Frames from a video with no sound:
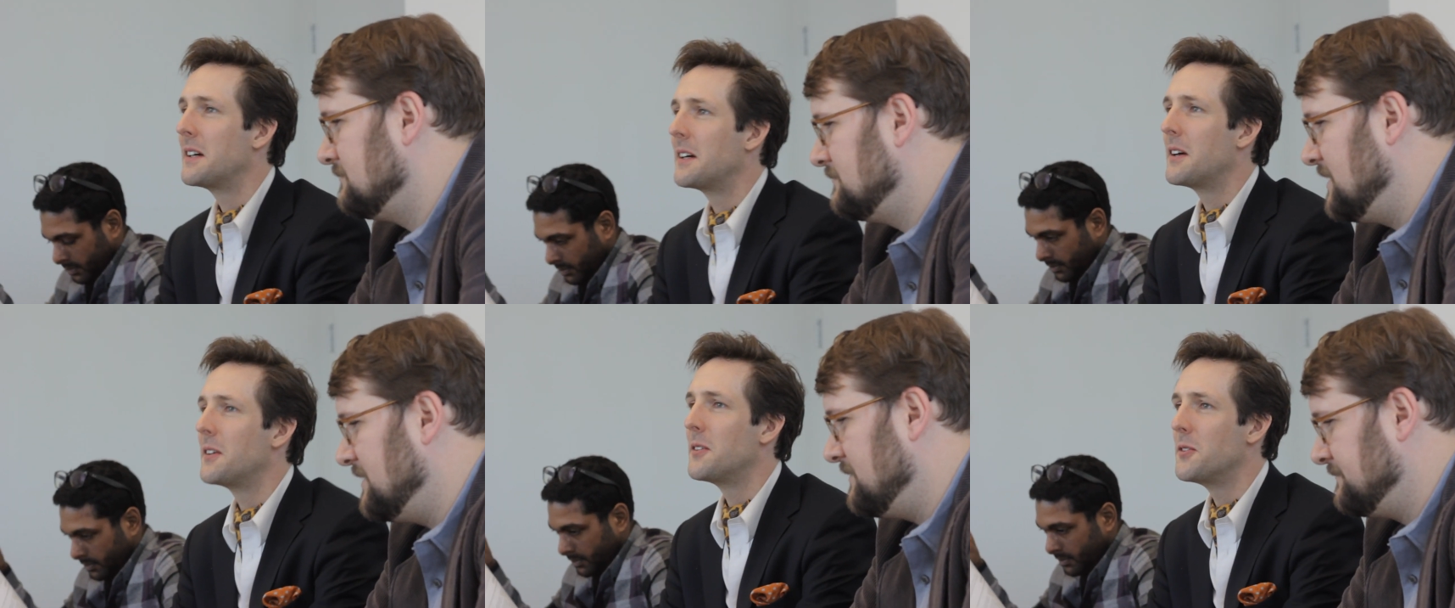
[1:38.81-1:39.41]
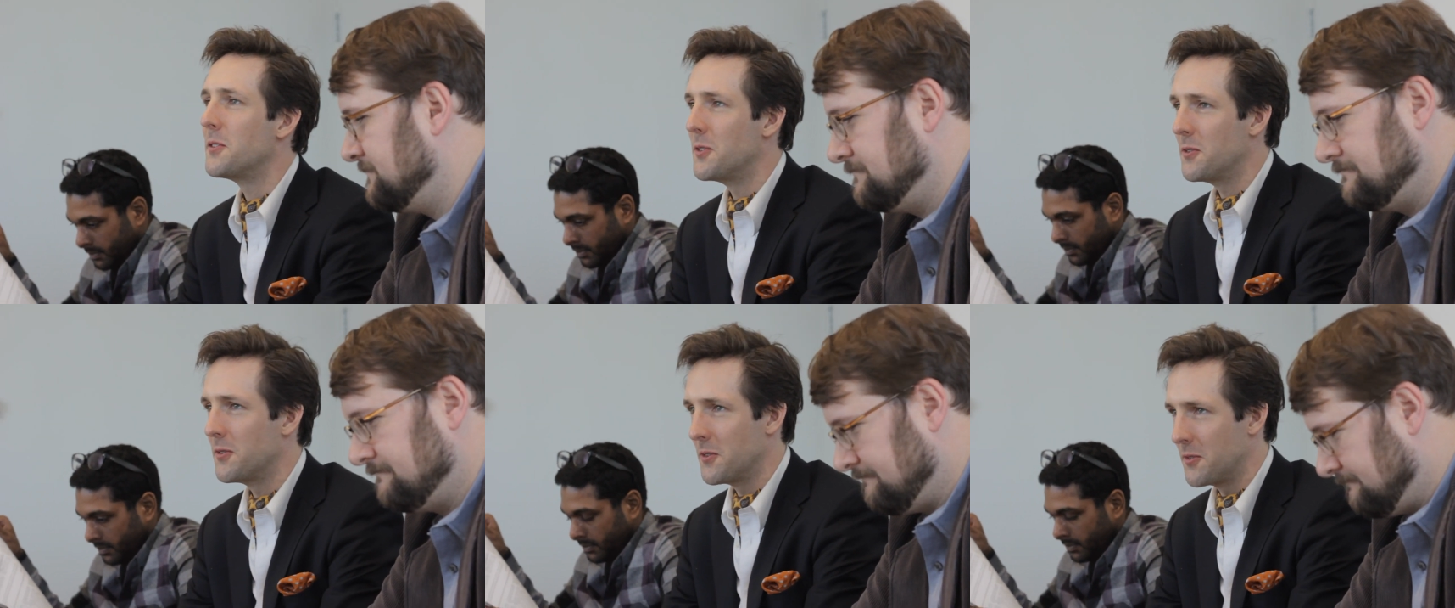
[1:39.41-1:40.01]
Speaker 1: No,
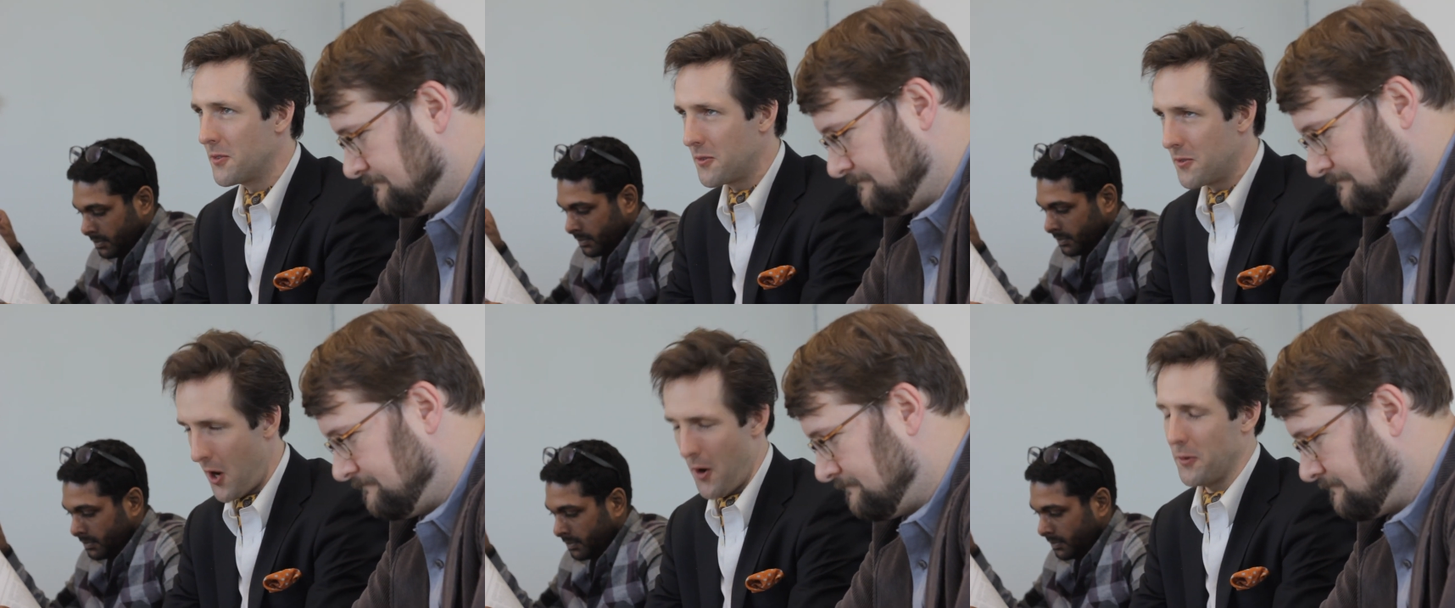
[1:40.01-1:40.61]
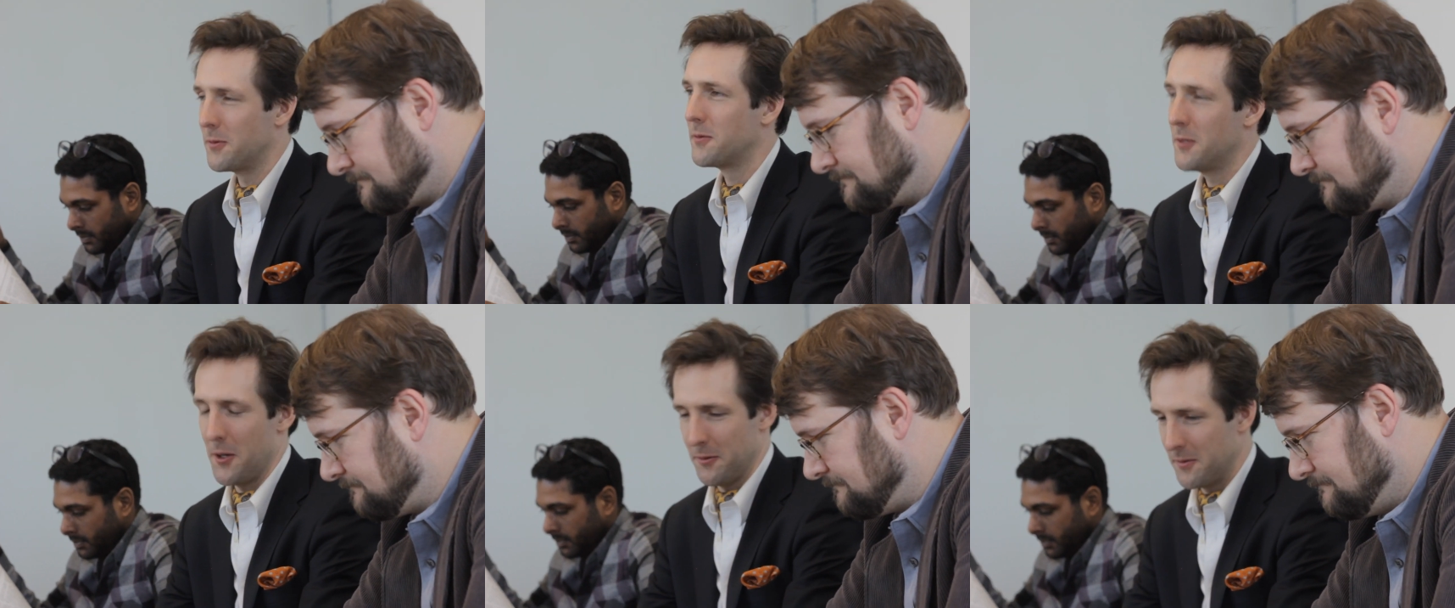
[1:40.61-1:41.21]
N- no,
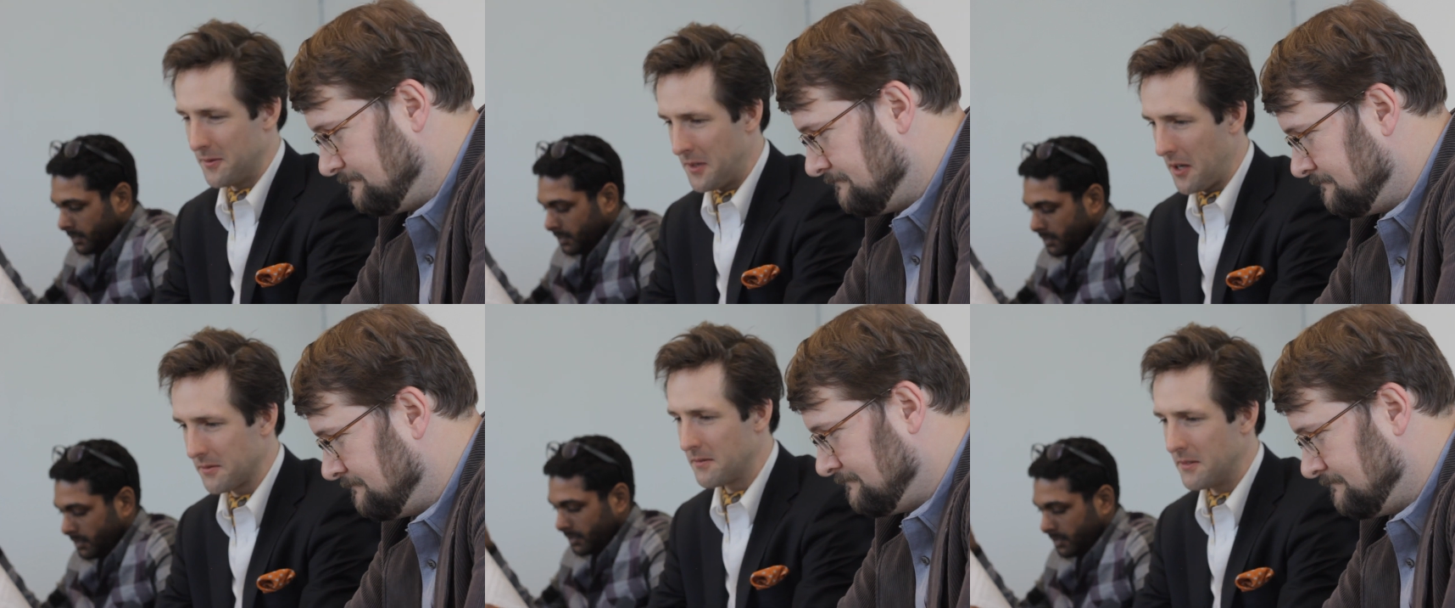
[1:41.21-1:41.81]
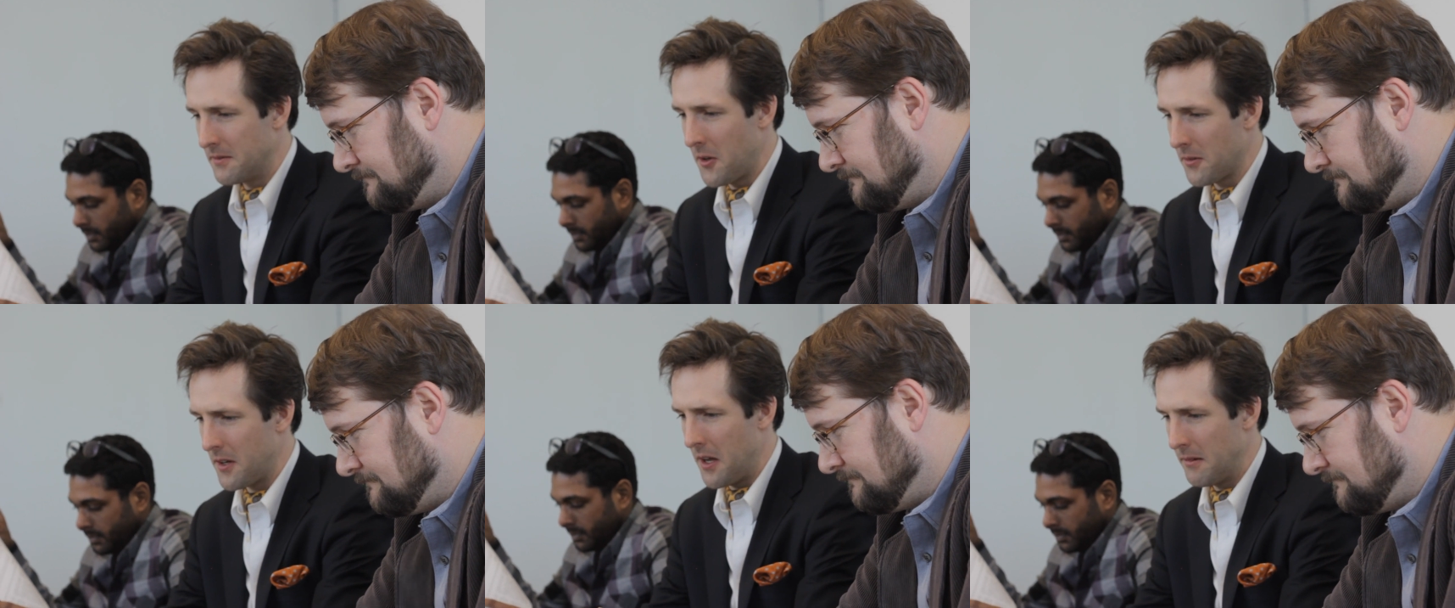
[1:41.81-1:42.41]
no, not,
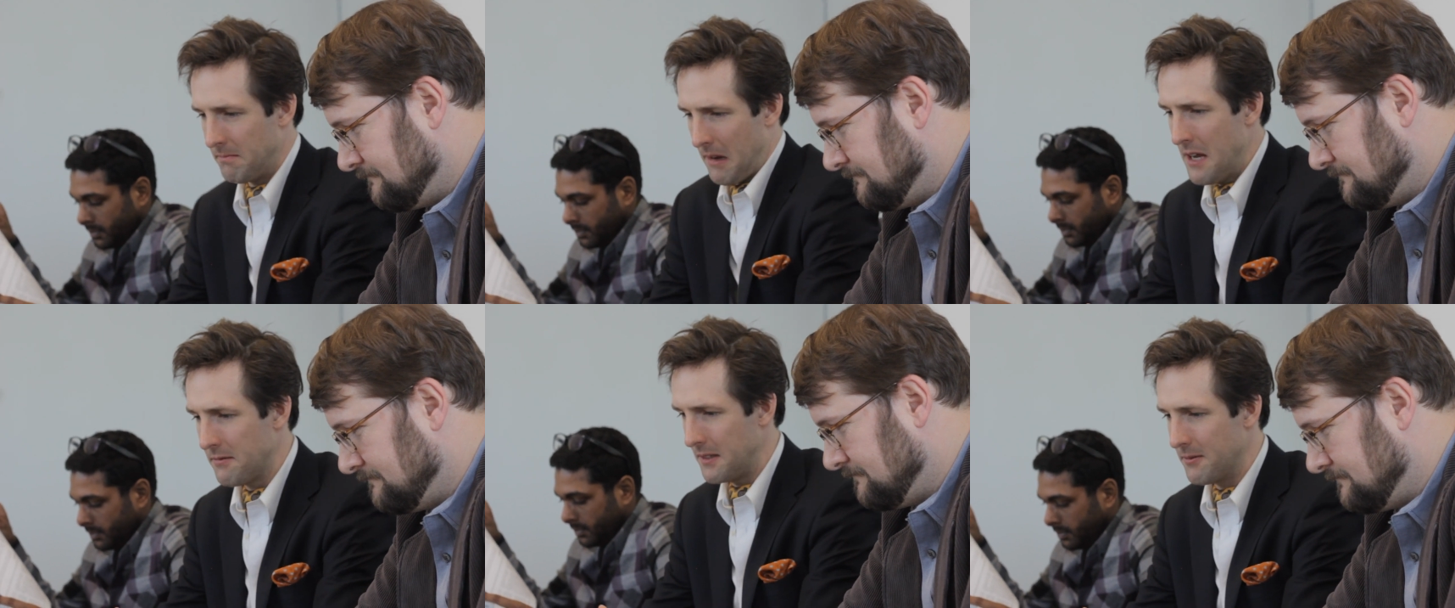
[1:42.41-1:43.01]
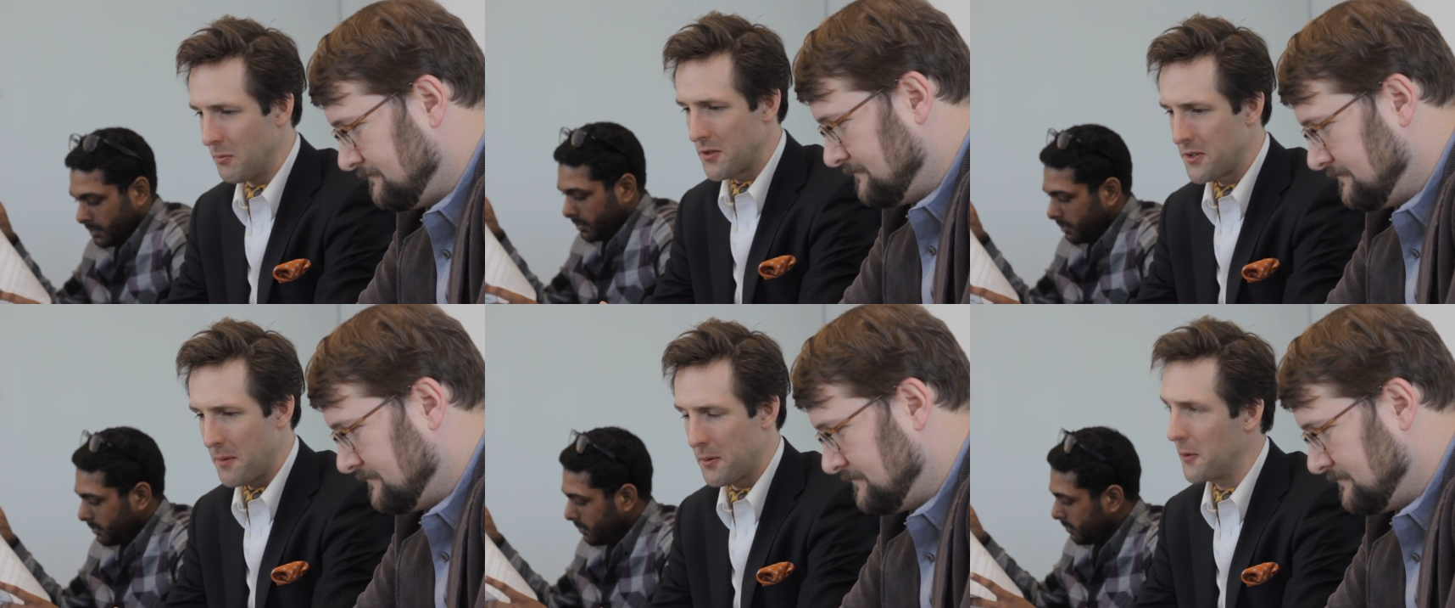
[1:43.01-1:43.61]
not. Uh, I haven't even watched
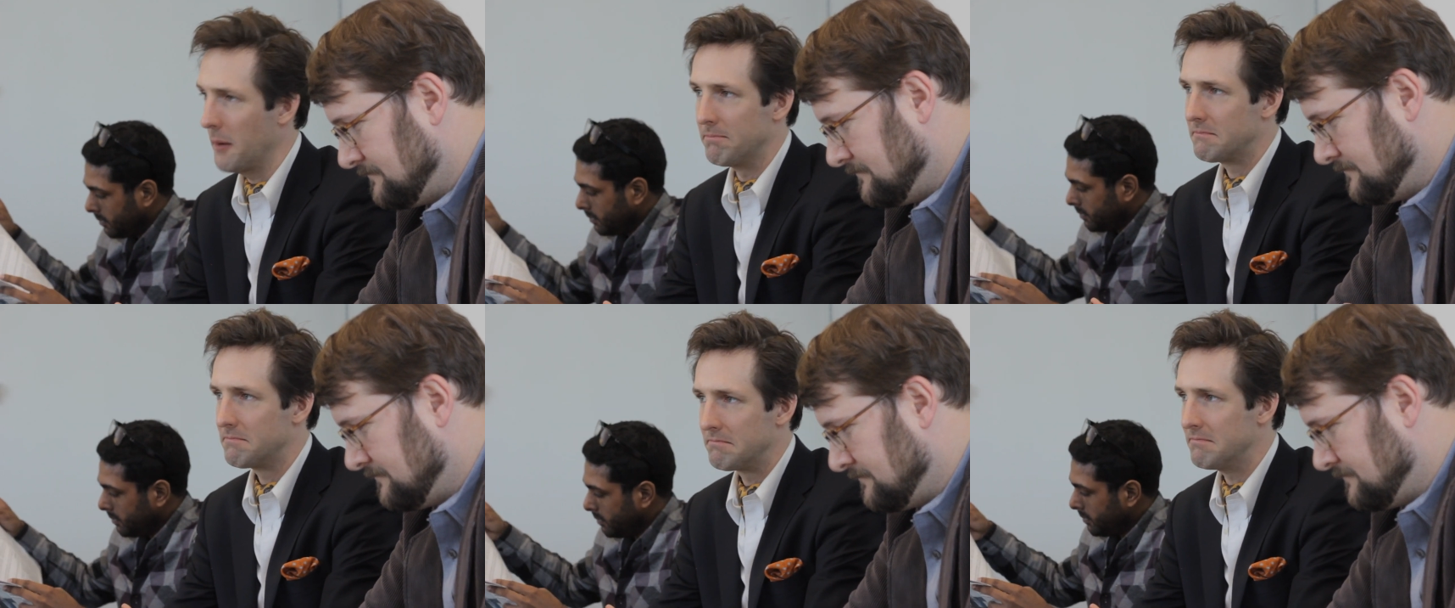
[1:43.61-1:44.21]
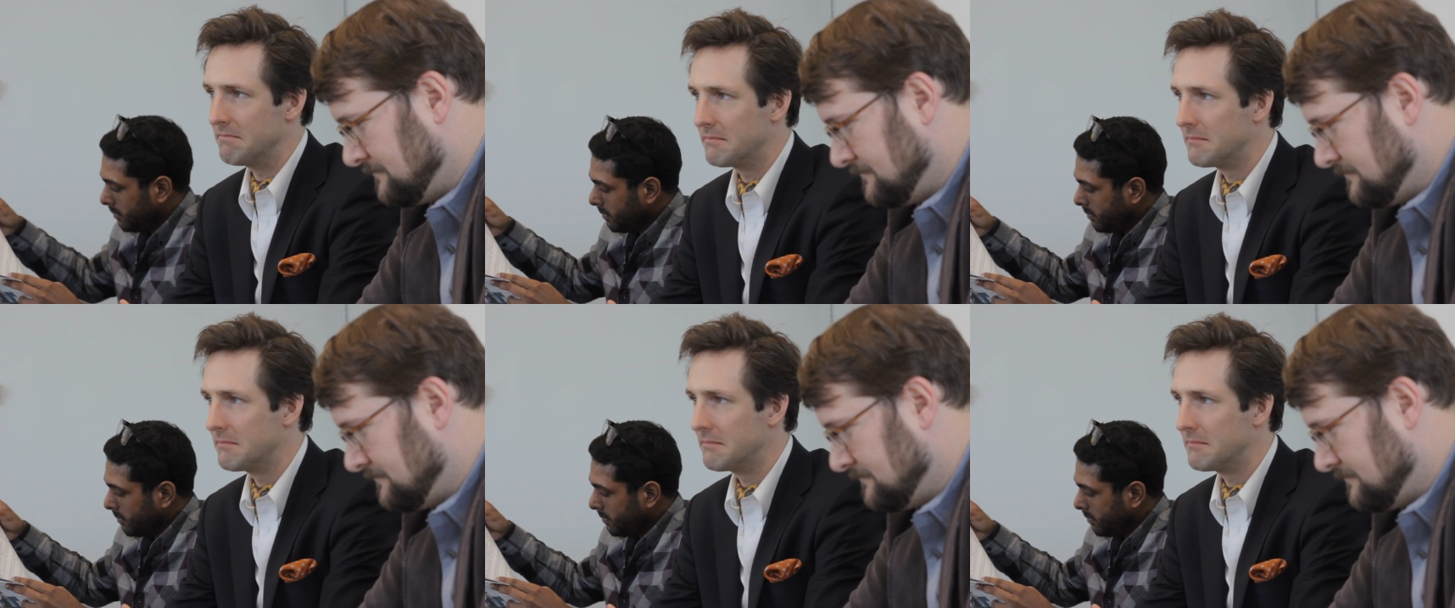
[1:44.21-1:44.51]
our program. Mm.